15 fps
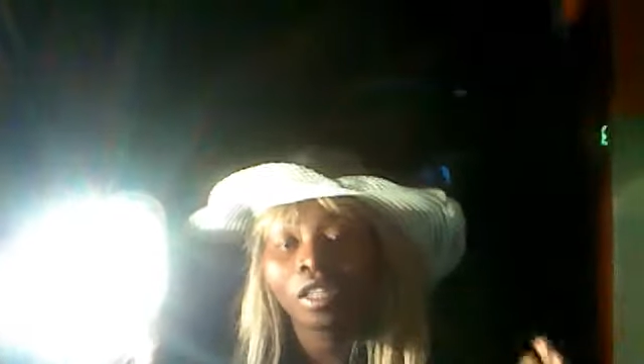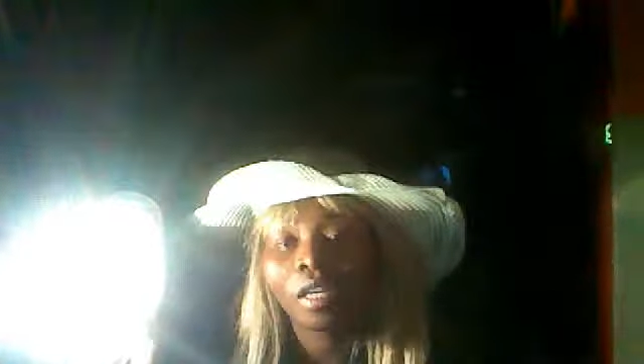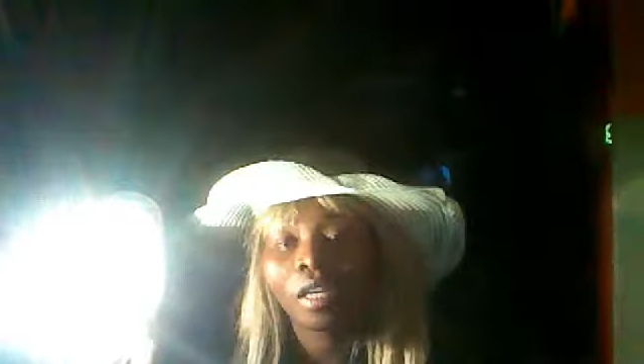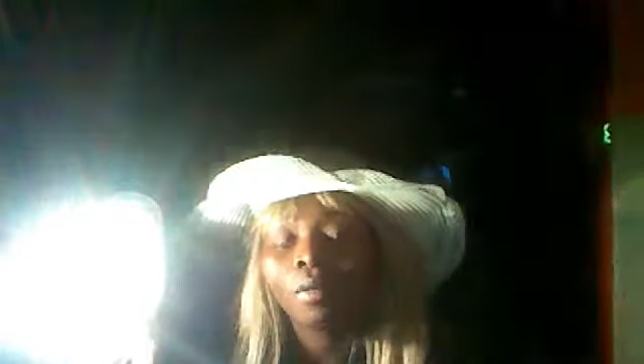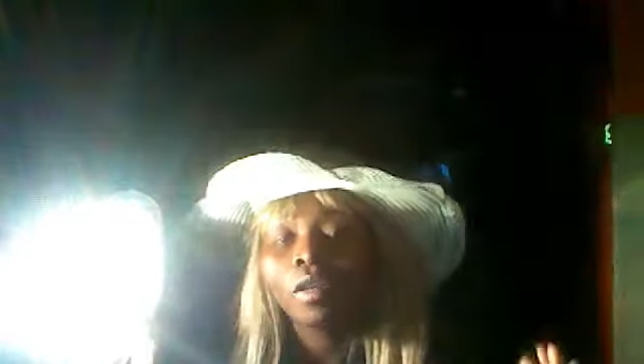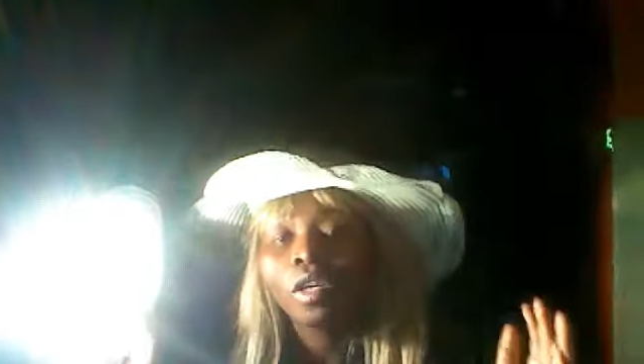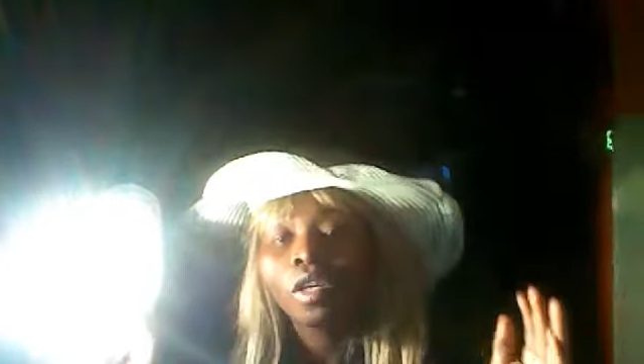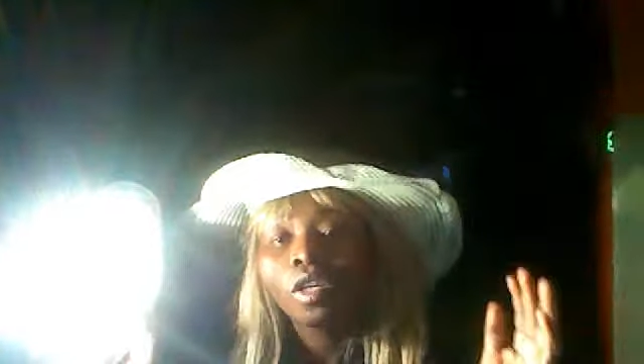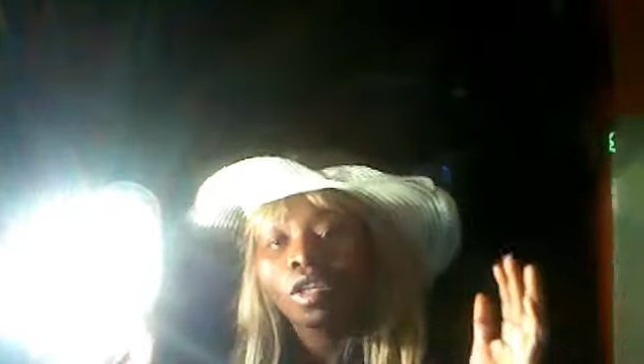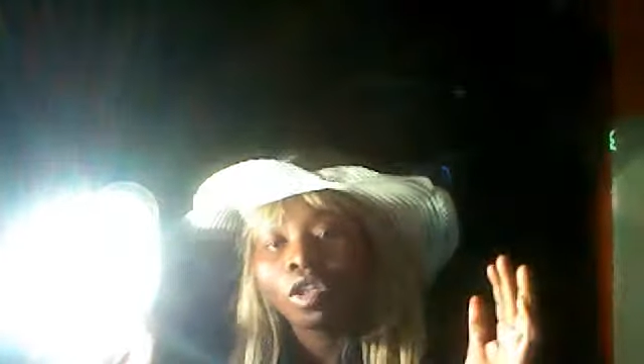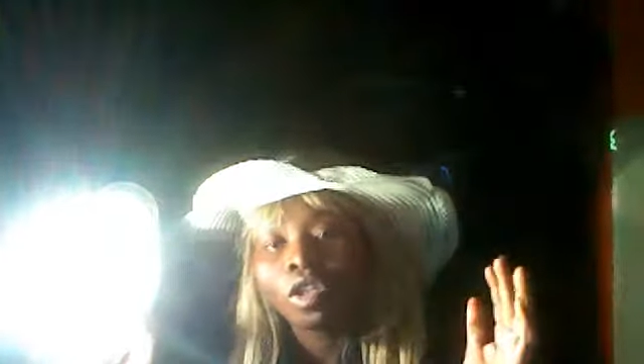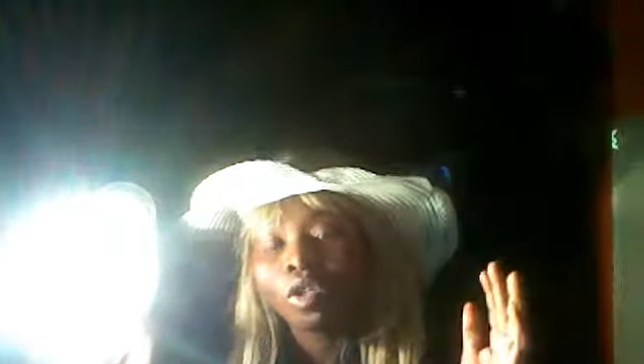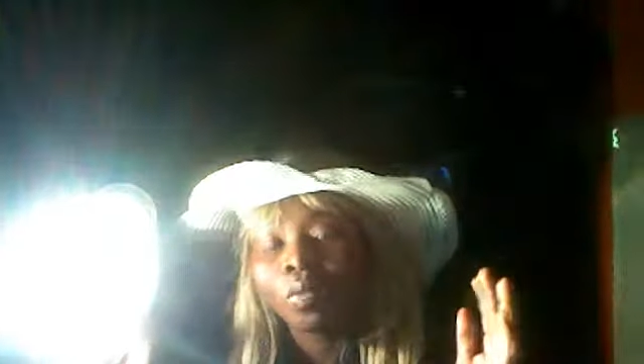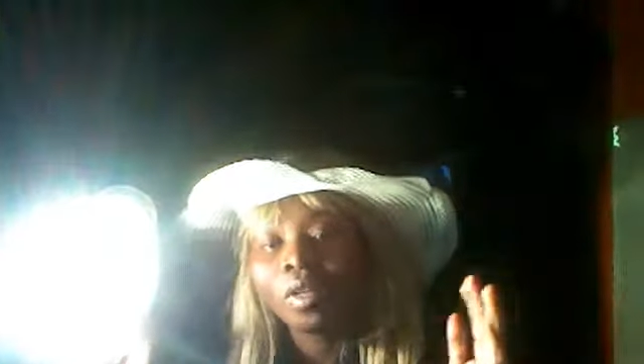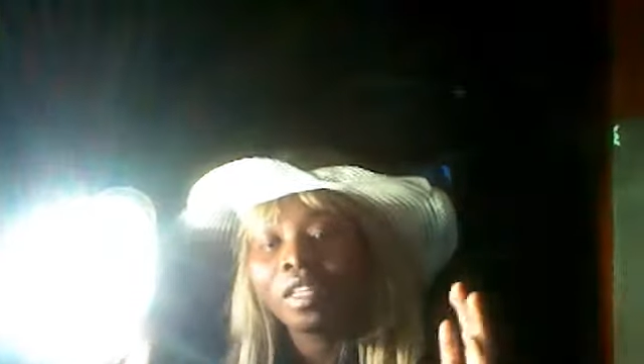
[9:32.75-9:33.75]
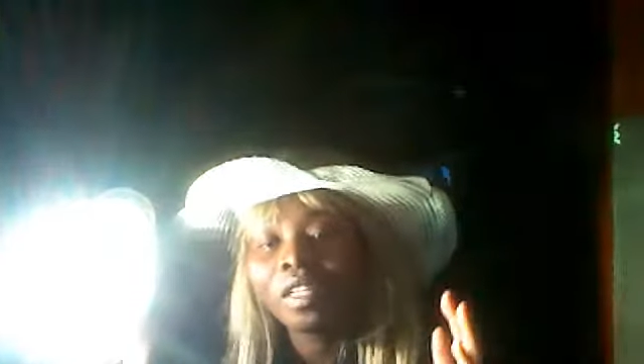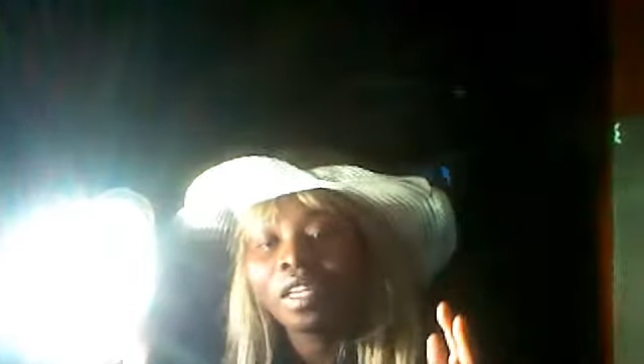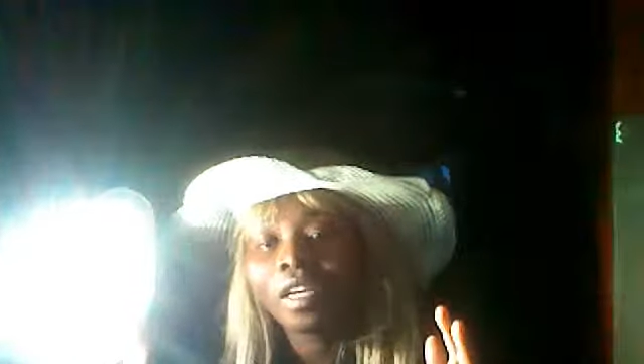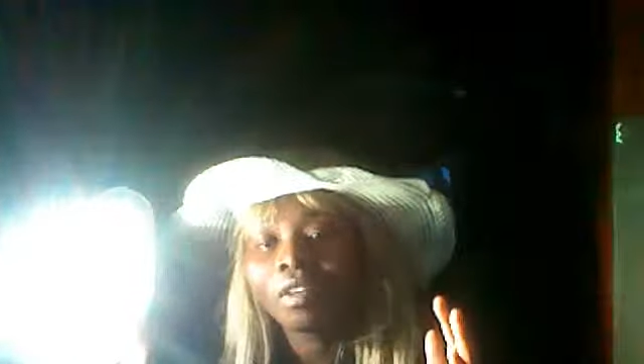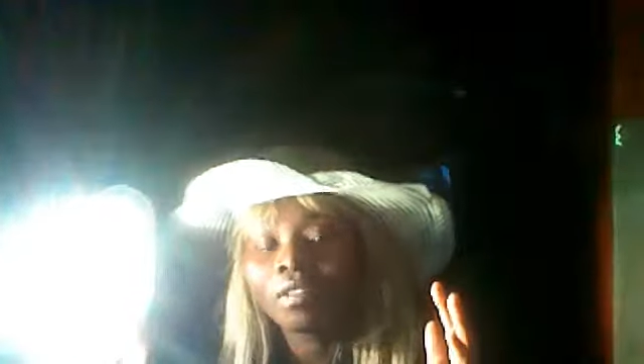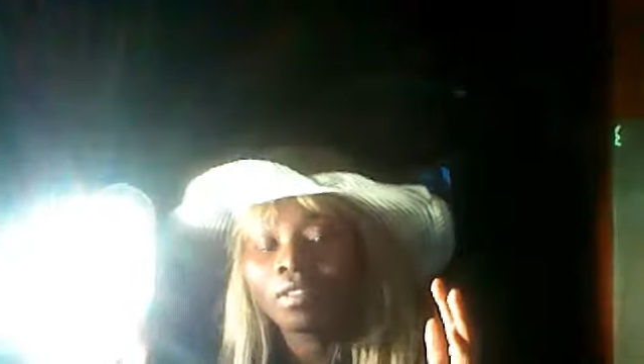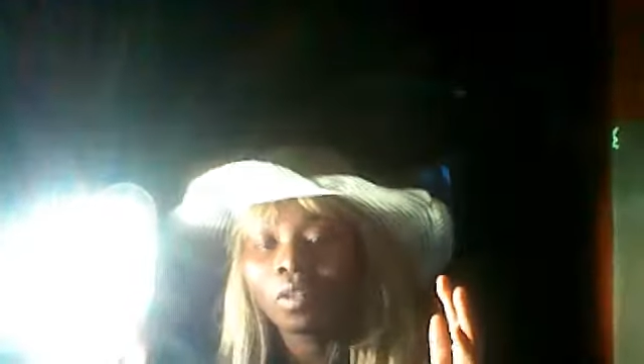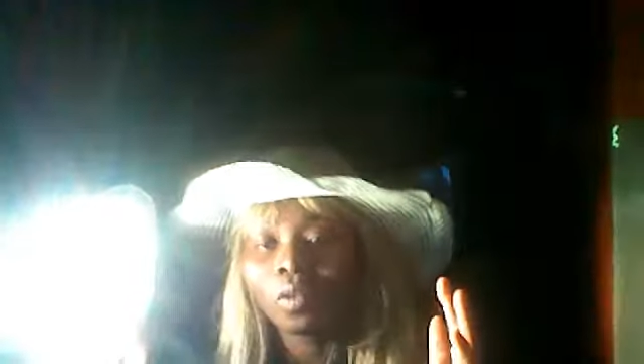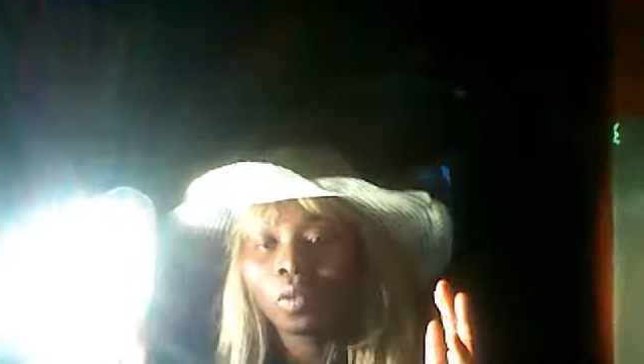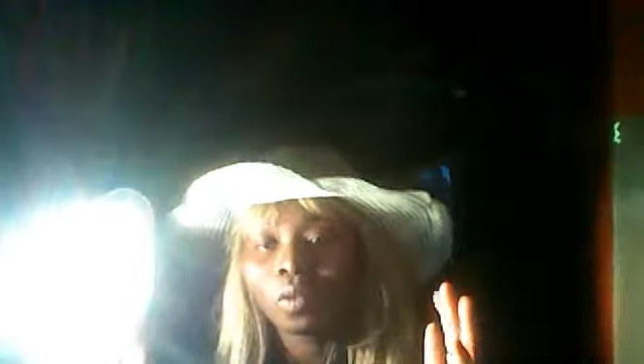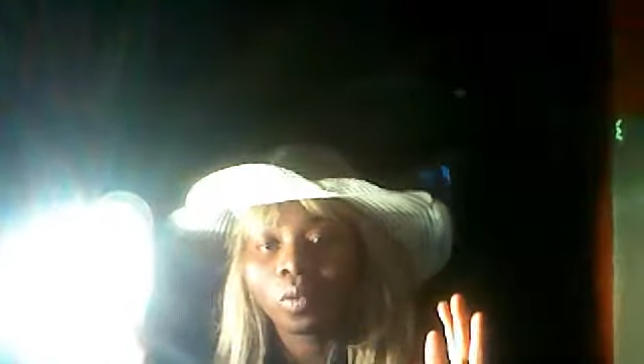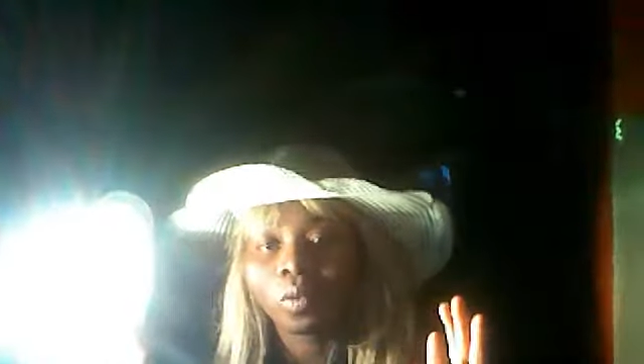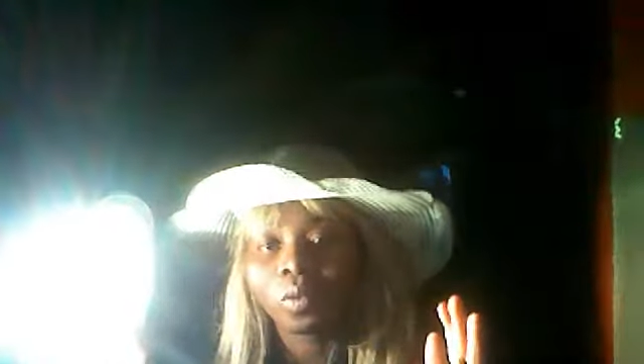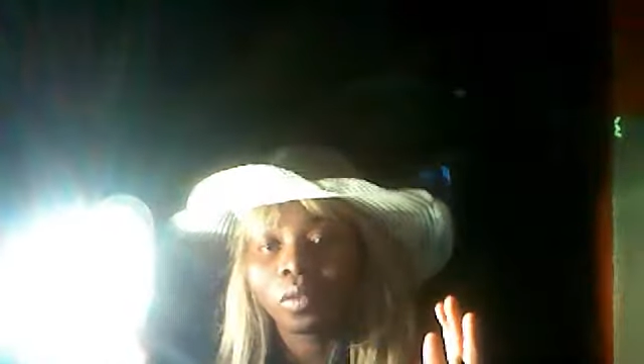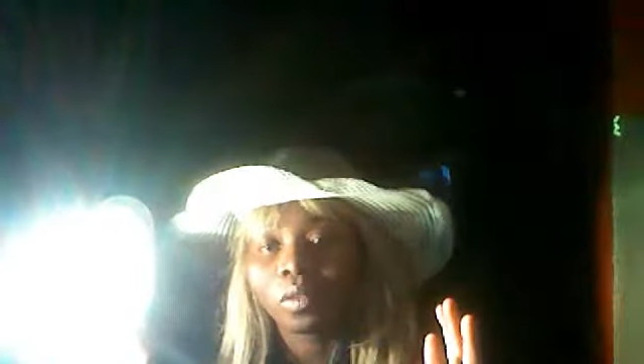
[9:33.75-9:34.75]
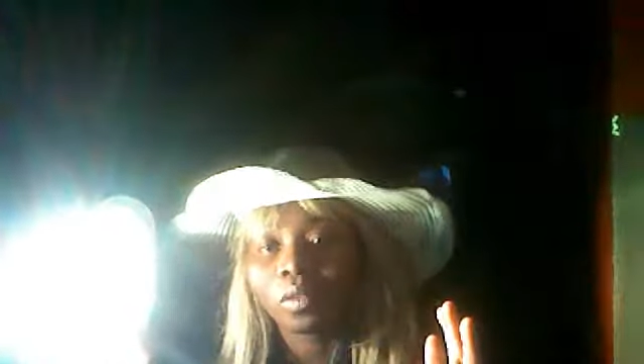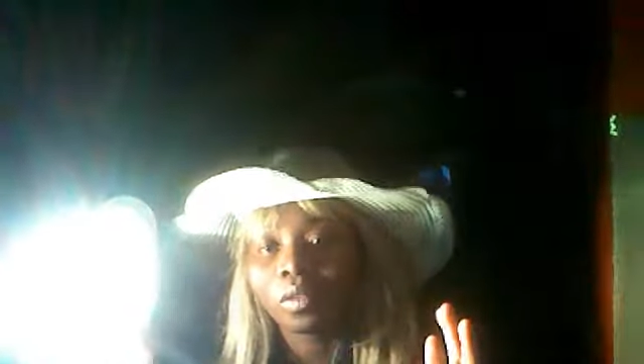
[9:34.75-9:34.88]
came. You will never know.